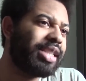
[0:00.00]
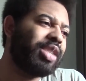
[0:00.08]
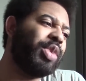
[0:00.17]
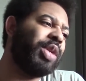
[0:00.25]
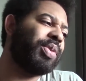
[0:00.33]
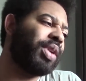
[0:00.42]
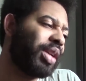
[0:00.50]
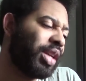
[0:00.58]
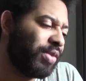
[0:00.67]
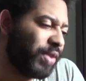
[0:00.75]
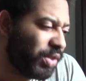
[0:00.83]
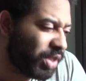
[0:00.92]
Some people are
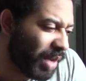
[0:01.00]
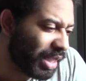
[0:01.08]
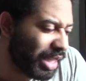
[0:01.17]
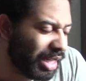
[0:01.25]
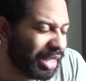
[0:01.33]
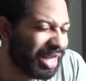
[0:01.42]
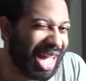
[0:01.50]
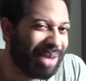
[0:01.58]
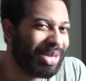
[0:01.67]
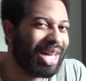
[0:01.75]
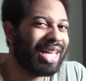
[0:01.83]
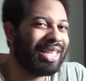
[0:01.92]
confused about the ending.
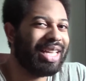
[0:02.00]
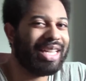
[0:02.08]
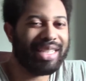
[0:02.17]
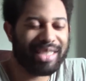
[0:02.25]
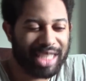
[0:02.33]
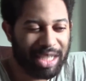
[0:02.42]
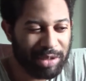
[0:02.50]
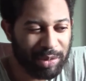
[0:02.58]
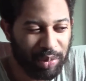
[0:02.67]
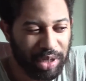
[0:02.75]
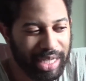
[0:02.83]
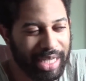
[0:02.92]
I'm not. The ending seems
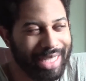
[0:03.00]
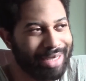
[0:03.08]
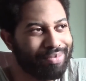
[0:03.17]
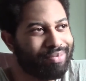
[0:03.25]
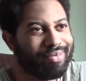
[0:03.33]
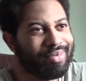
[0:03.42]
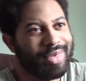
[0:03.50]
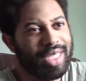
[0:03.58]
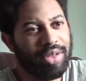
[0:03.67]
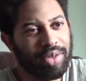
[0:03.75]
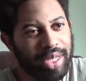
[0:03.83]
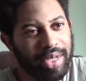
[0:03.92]
pretty, you
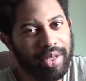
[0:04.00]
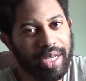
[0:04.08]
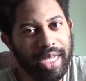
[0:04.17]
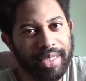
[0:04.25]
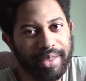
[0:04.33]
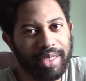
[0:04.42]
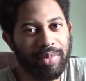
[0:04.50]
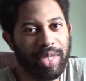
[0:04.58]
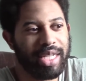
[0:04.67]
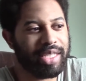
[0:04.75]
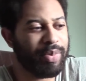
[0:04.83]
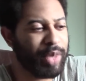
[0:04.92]
know, clear cut to
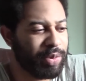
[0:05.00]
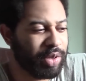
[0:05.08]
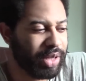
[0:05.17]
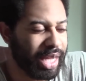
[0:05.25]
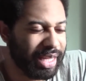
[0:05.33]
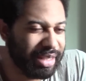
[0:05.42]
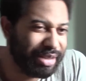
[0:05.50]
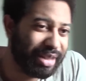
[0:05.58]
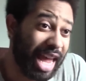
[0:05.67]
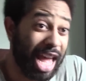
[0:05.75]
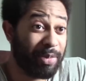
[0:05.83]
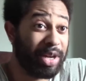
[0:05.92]
me. Some people are like, "Did
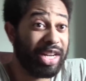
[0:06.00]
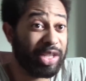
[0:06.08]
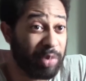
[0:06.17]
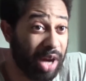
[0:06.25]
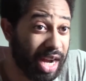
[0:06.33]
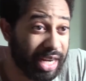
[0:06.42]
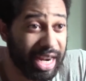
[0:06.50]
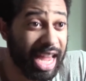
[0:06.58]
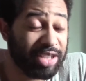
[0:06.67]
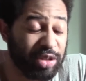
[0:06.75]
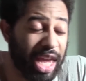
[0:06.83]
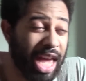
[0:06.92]
it happen in his mind? Did it
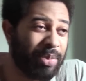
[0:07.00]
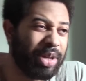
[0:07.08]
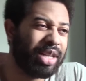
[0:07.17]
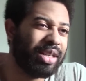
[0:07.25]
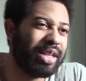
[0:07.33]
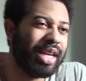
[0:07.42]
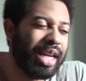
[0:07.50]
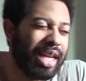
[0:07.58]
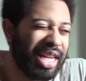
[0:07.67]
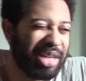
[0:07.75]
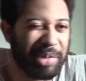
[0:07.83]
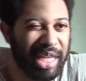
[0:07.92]
actually happen?"
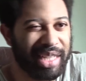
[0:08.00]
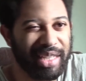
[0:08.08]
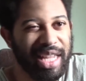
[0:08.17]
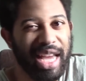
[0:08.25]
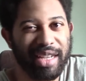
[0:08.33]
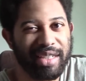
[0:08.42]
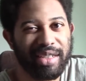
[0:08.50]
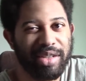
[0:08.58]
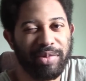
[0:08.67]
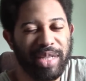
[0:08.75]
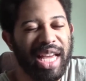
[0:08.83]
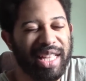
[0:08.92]
And I'm like, "Yeah,
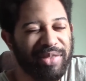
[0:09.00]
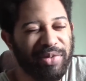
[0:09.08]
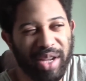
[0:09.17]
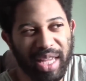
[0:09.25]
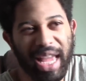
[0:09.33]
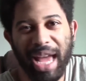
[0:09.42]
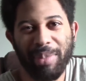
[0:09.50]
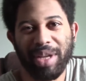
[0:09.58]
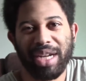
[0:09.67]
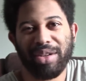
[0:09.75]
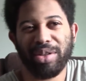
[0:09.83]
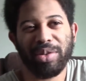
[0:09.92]
nope, yeah, they fucking
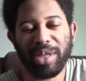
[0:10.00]
happened." I don't know.